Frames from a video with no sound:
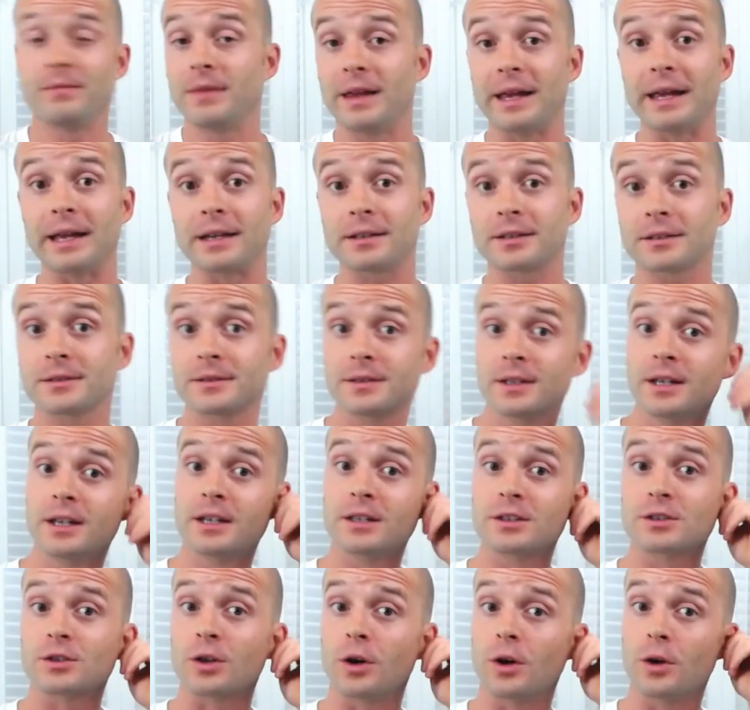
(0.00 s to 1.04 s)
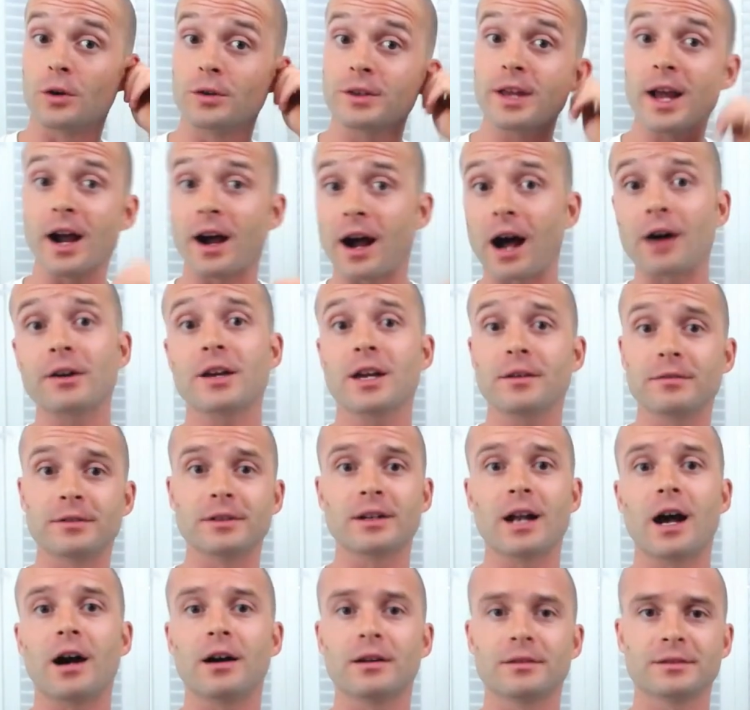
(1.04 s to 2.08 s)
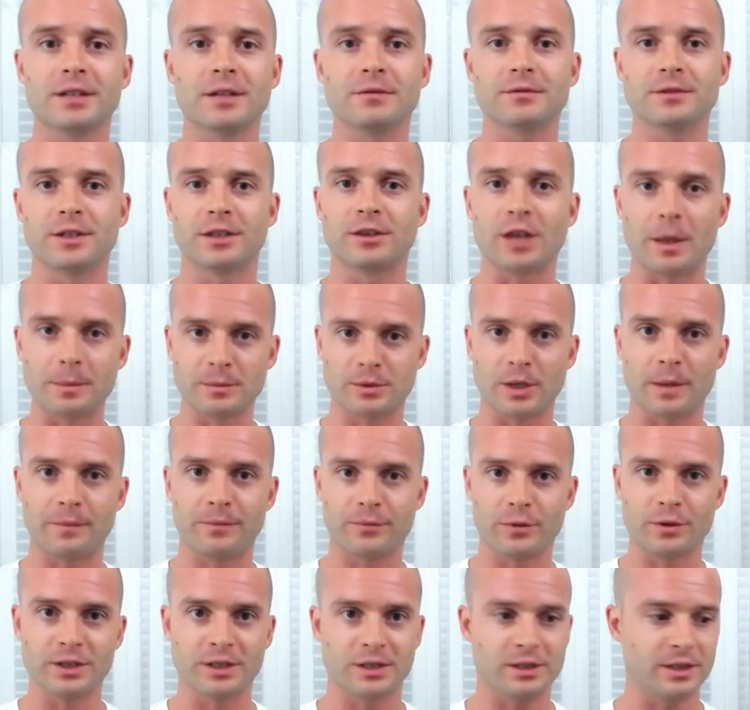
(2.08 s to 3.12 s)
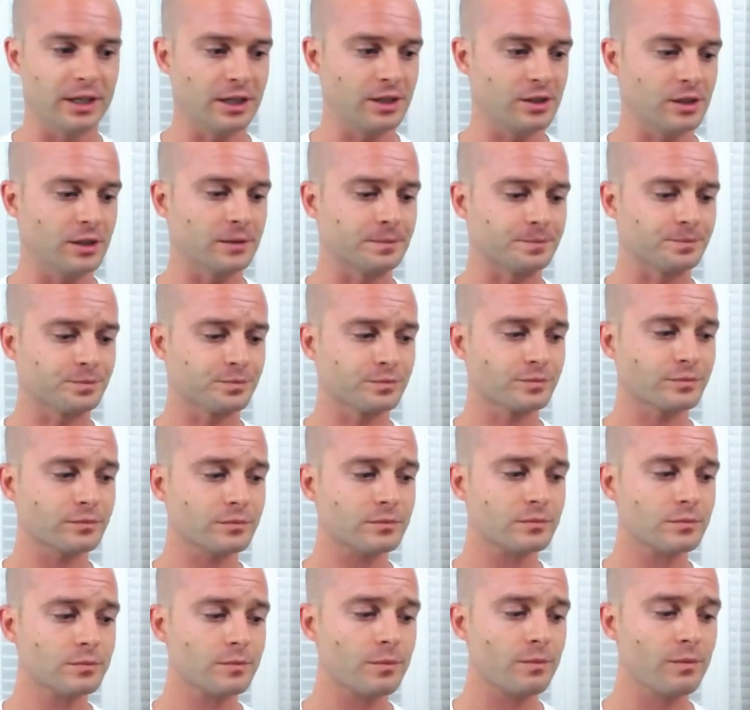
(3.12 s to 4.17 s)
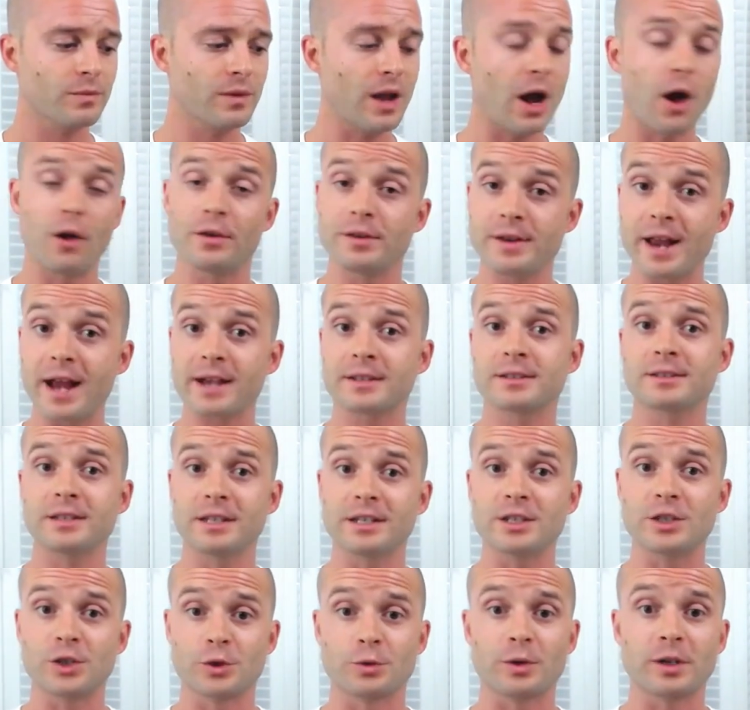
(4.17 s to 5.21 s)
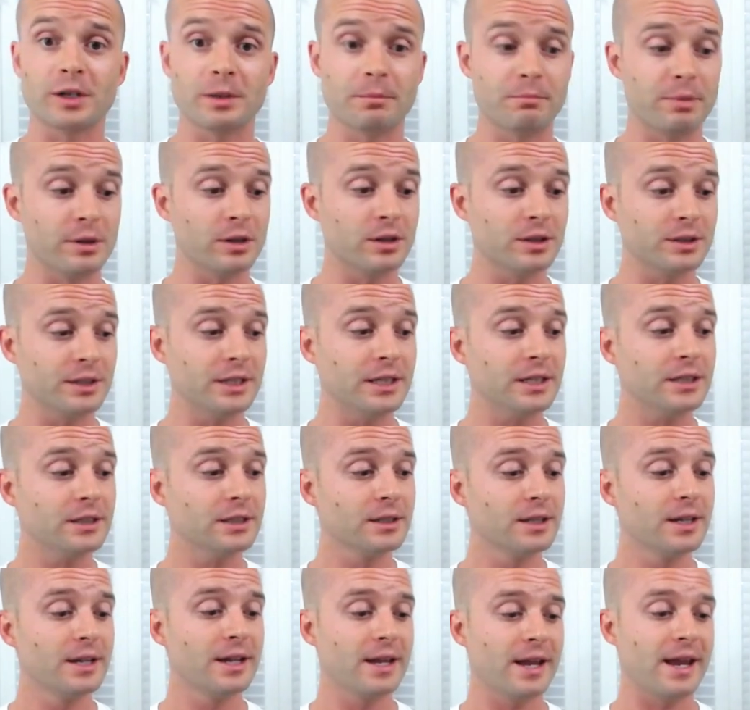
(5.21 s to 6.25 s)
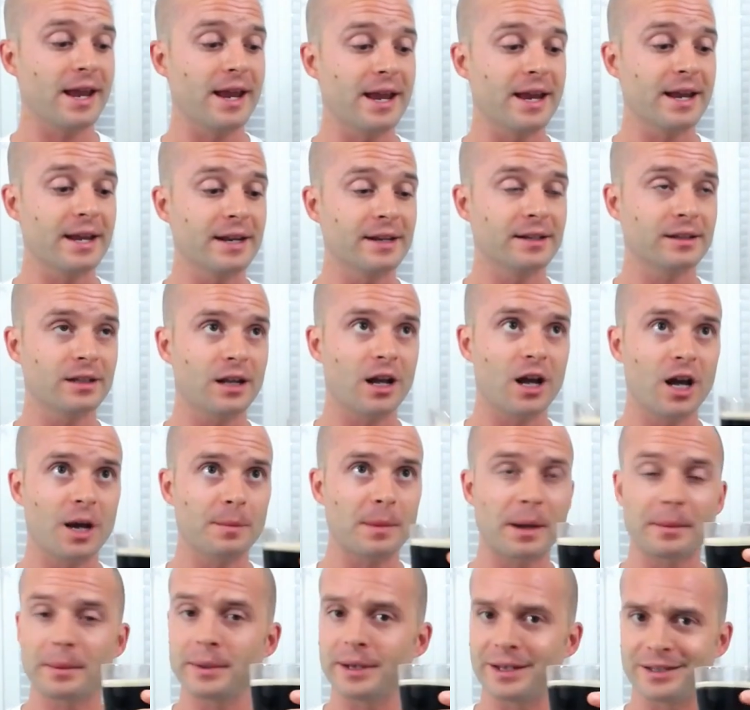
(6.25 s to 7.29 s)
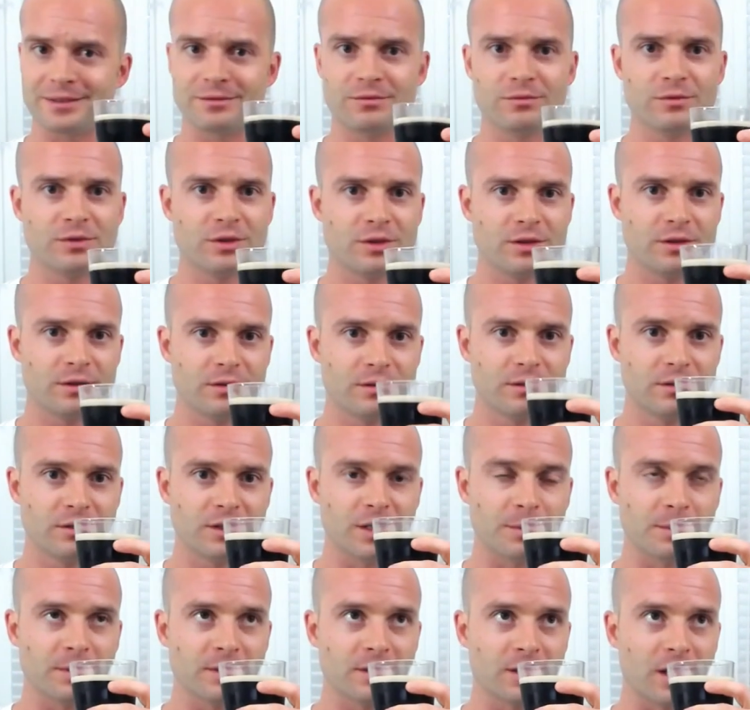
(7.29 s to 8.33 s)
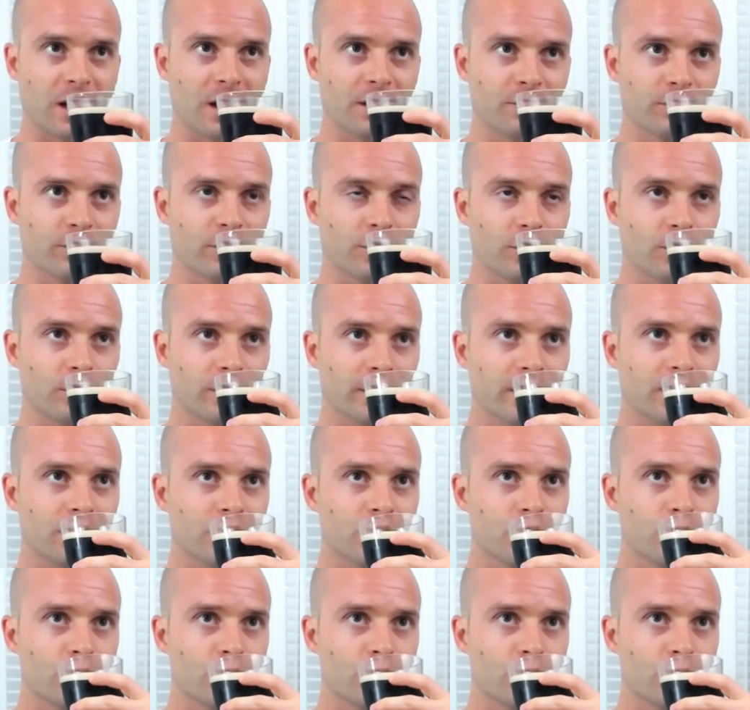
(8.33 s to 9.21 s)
it. So yeah, I'll give the thumbs up for distinction. Now, next is drinkability, and I'm going to sip this on real quick.